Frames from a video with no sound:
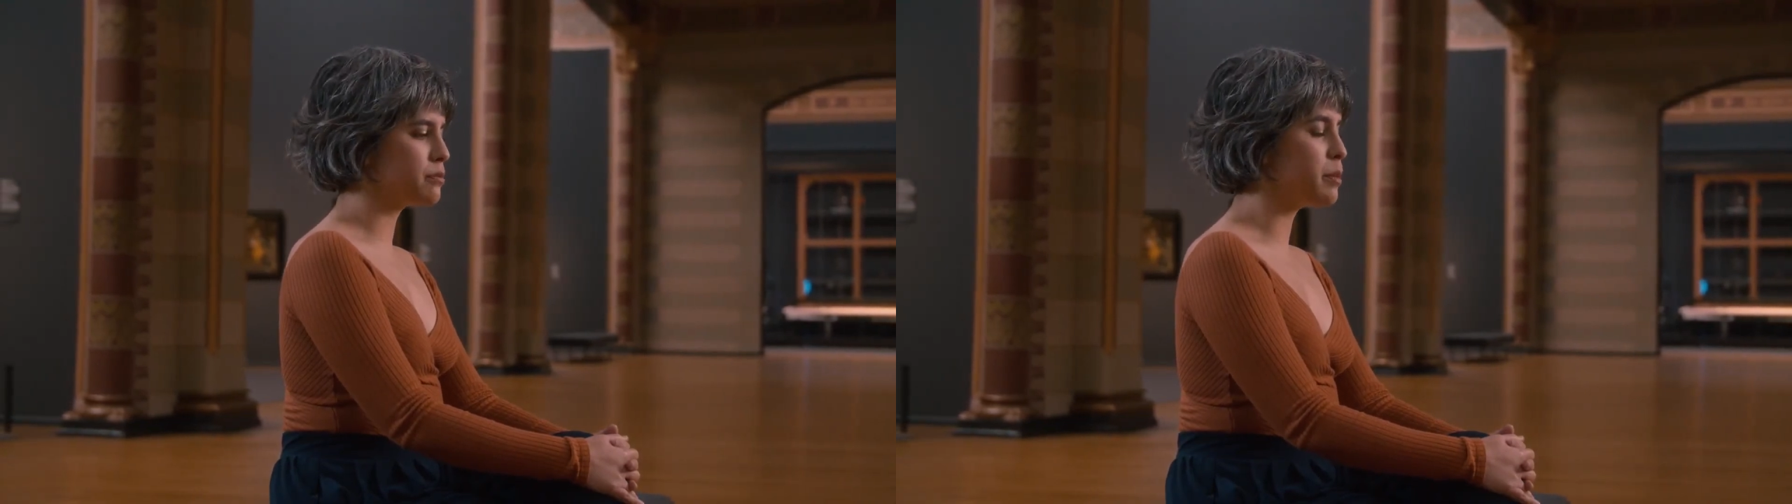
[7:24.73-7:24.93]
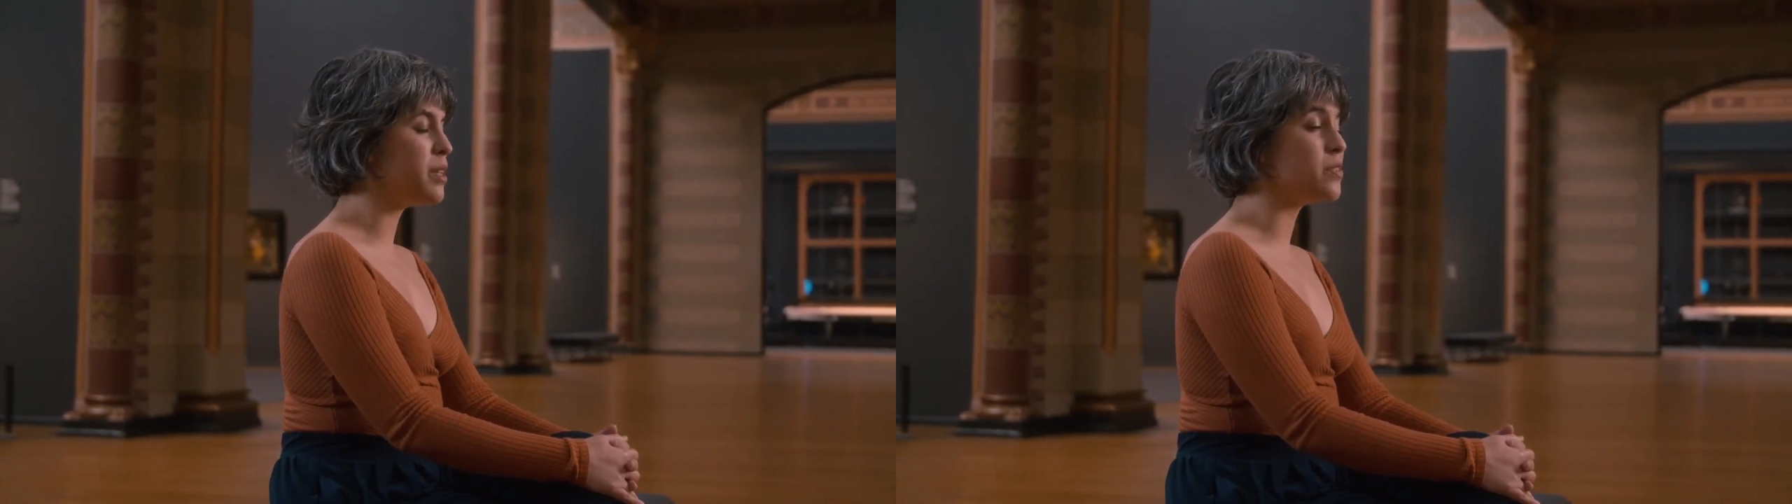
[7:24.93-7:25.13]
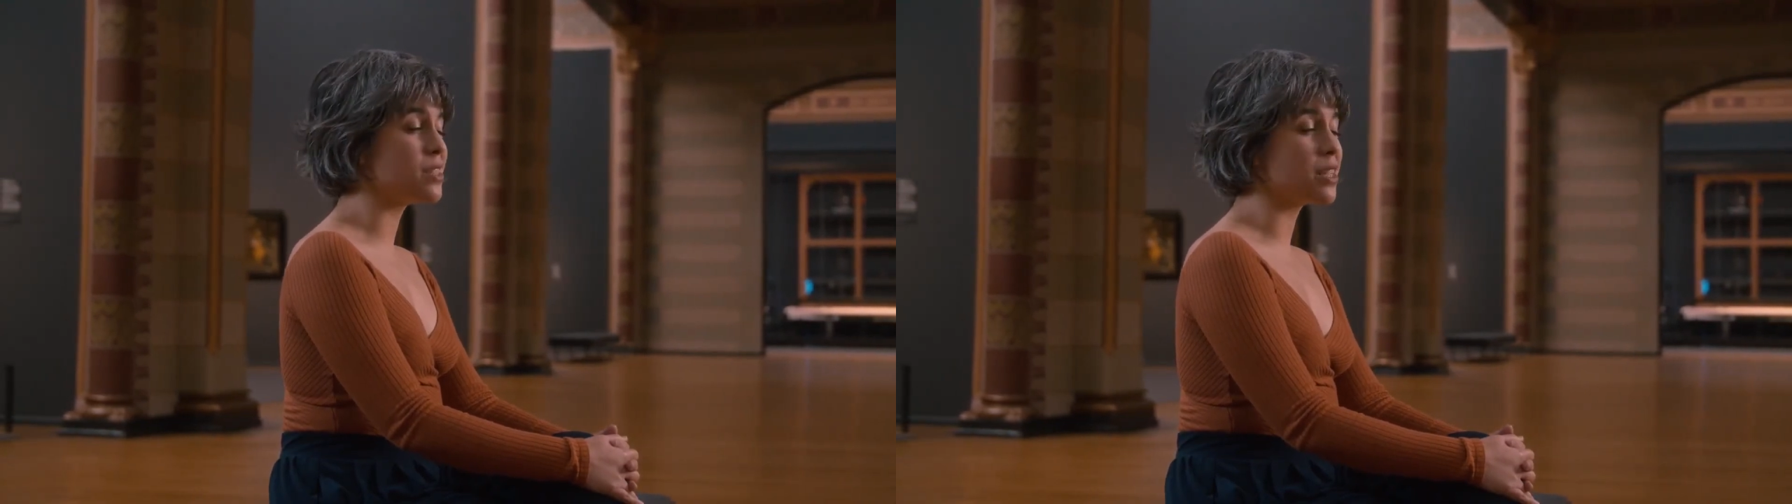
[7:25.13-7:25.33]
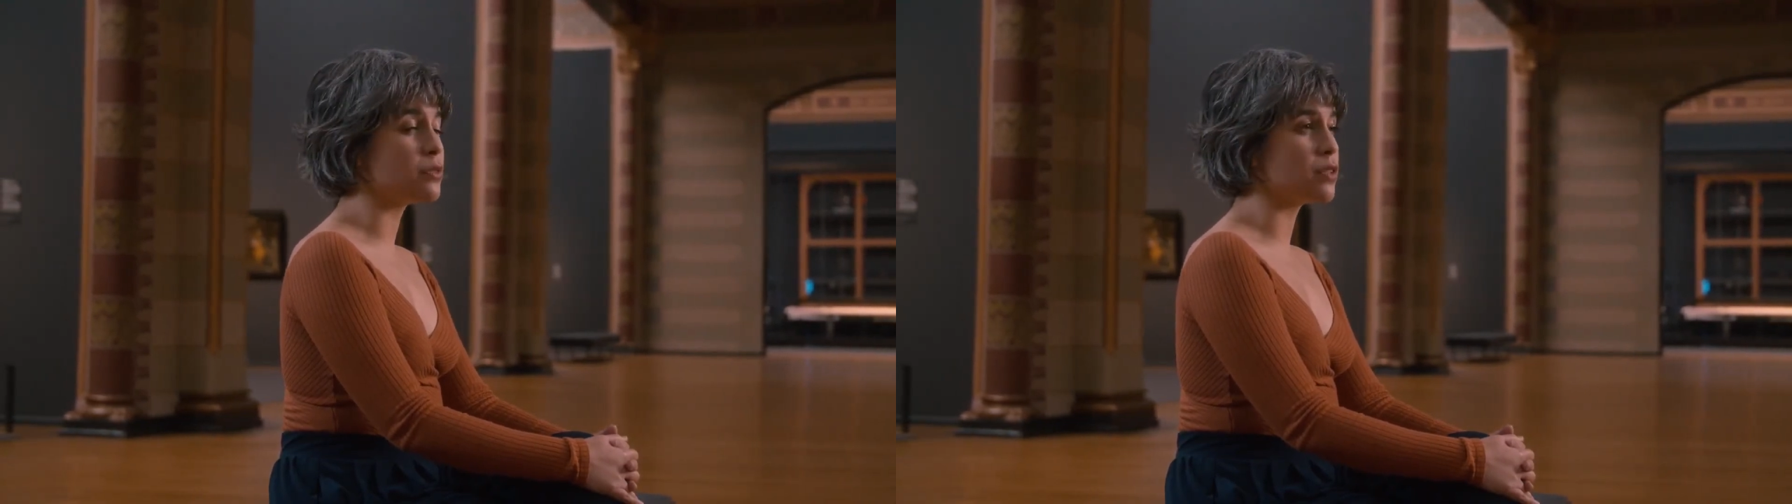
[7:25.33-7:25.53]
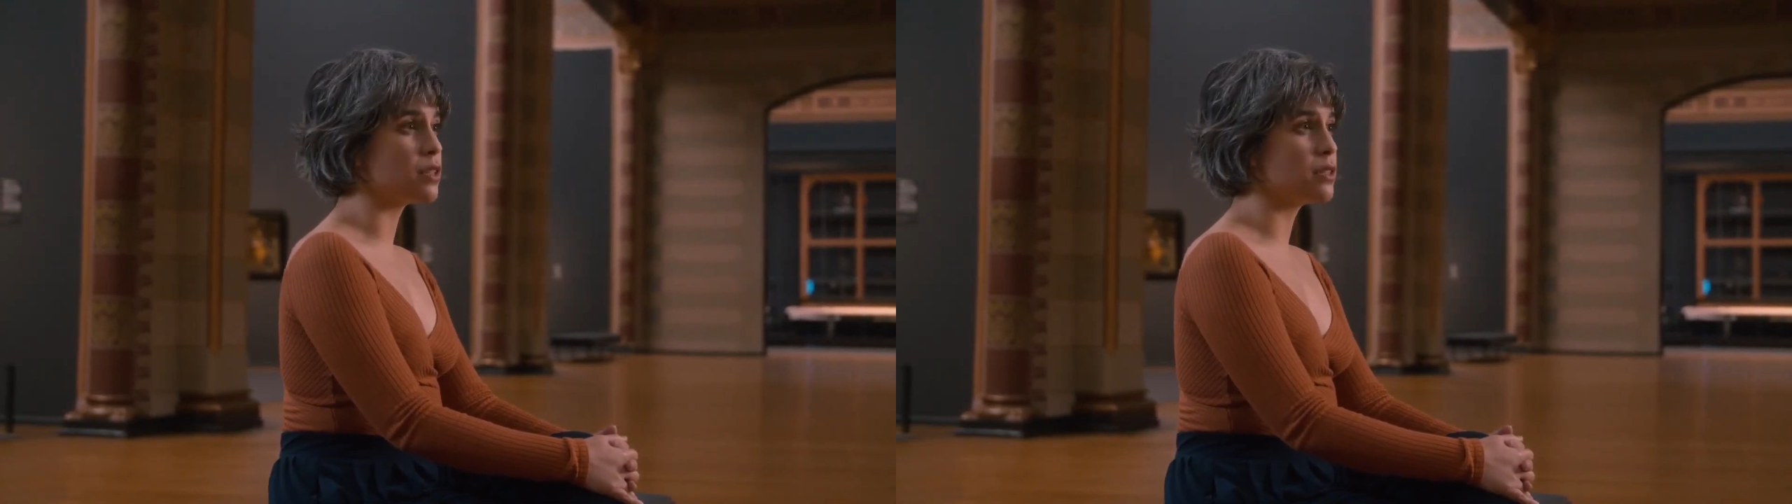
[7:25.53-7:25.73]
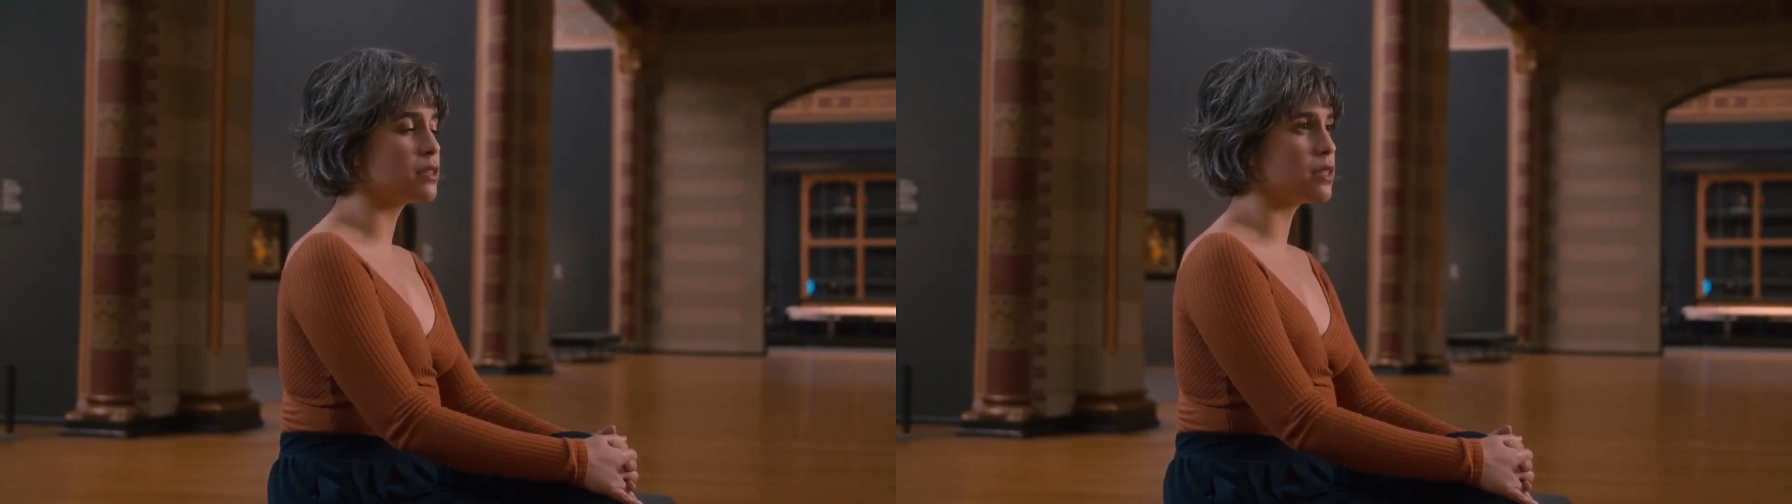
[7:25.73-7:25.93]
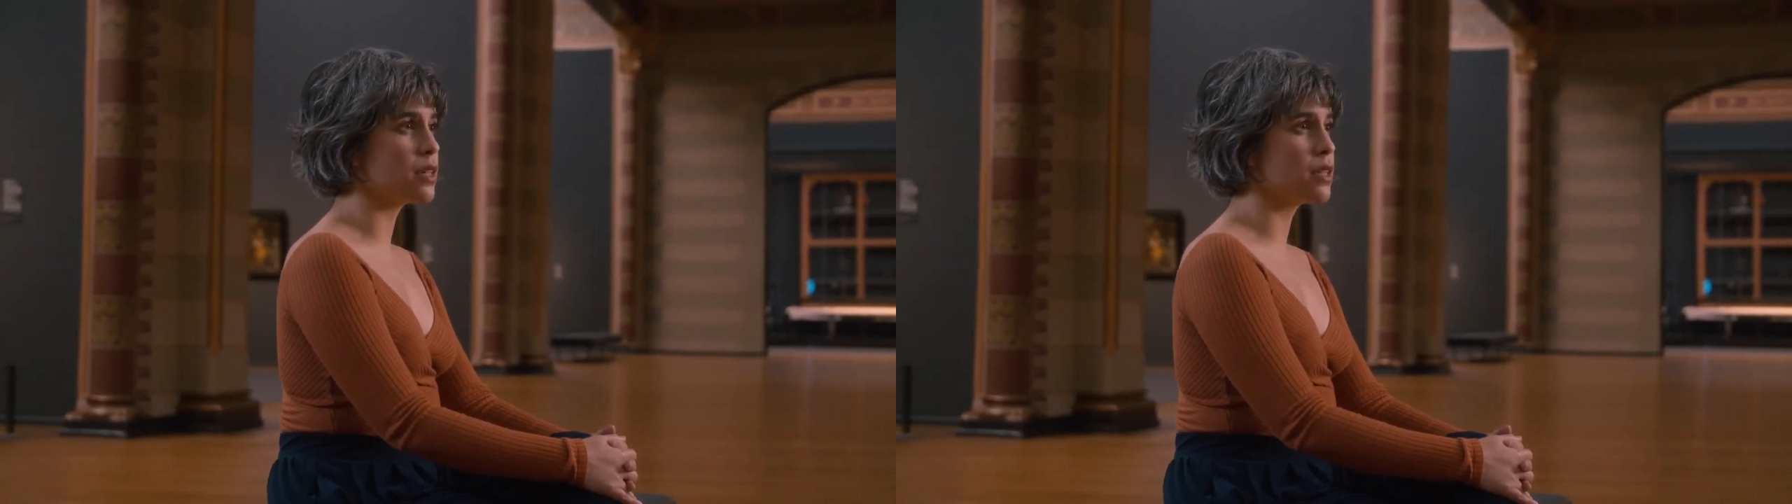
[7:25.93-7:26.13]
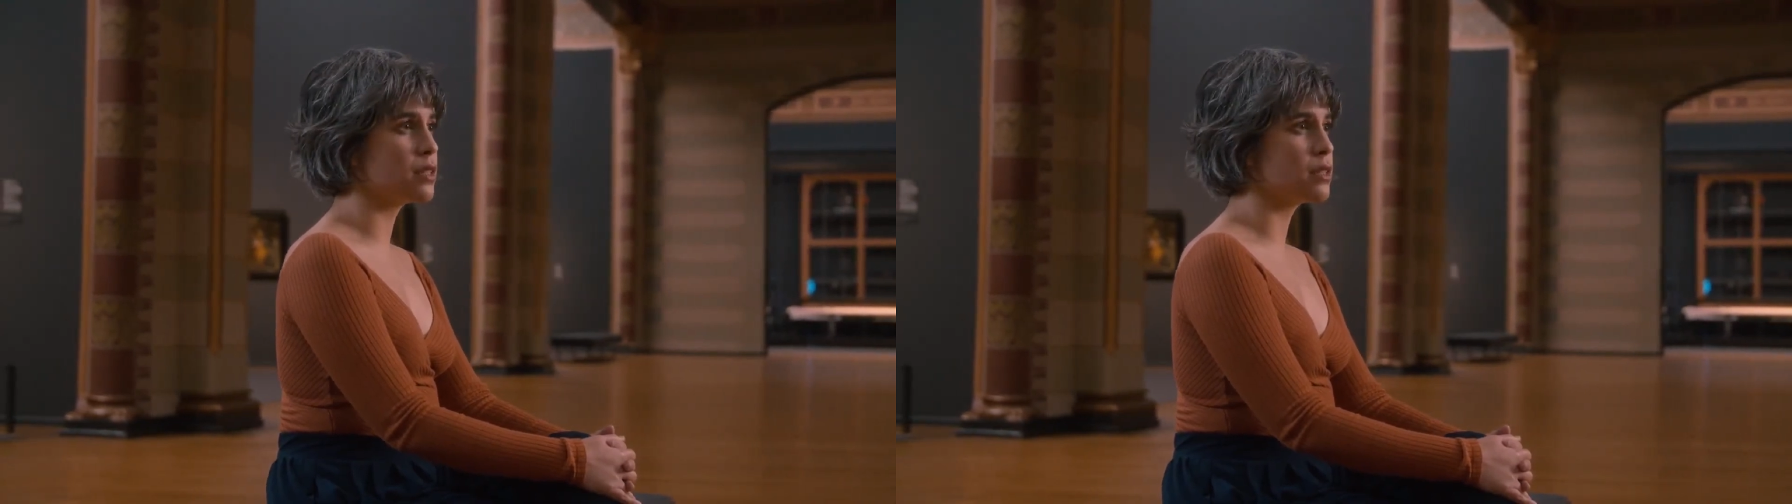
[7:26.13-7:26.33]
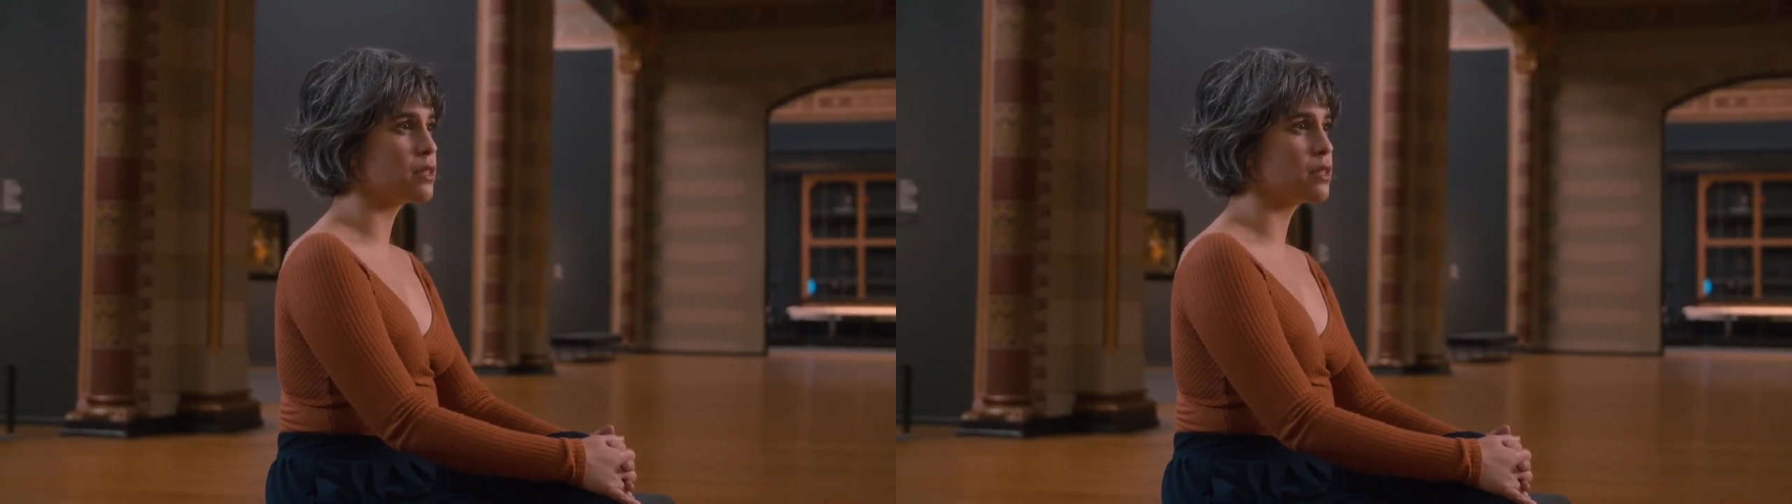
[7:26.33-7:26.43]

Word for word: maybe even safer to her.